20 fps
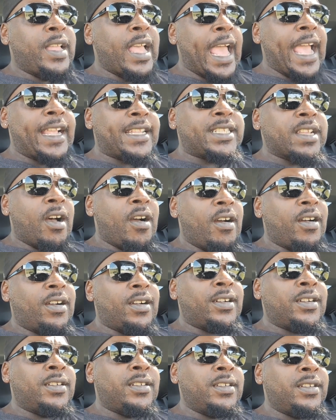
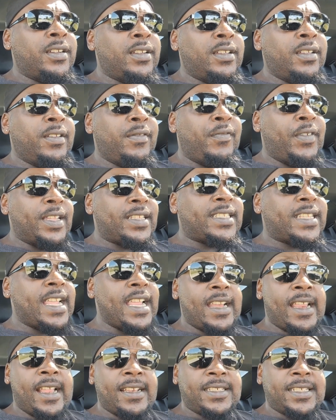
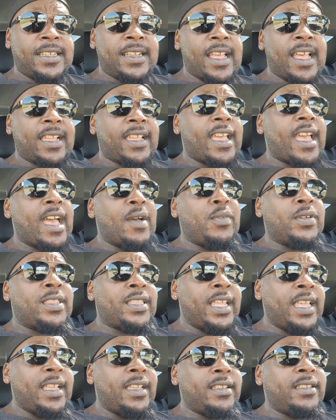XR15 antenna I got
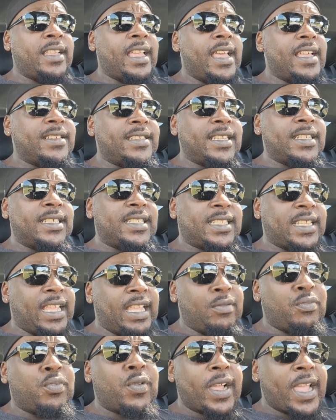with it, and just
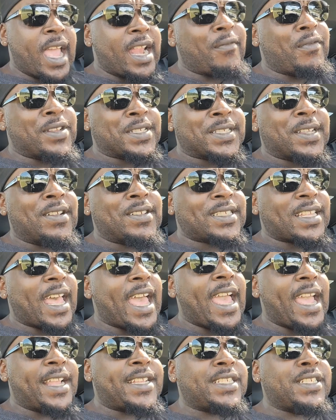see what kind of results
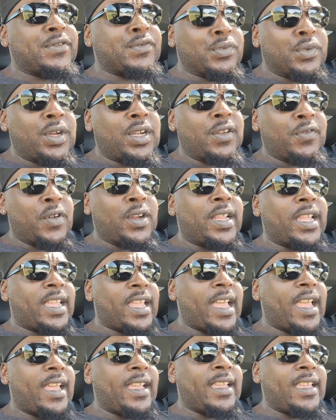I actually really
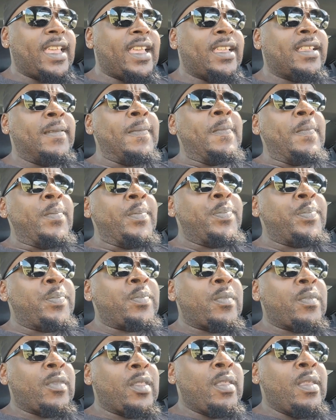can get.
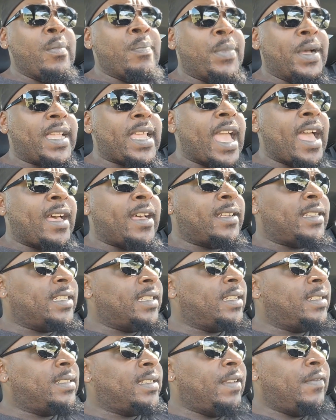But yeah,
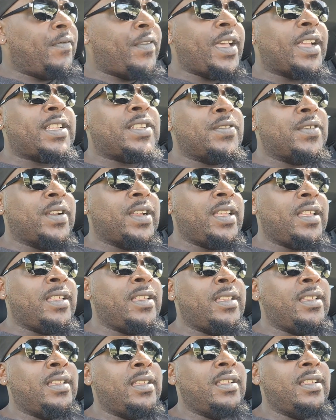the Victory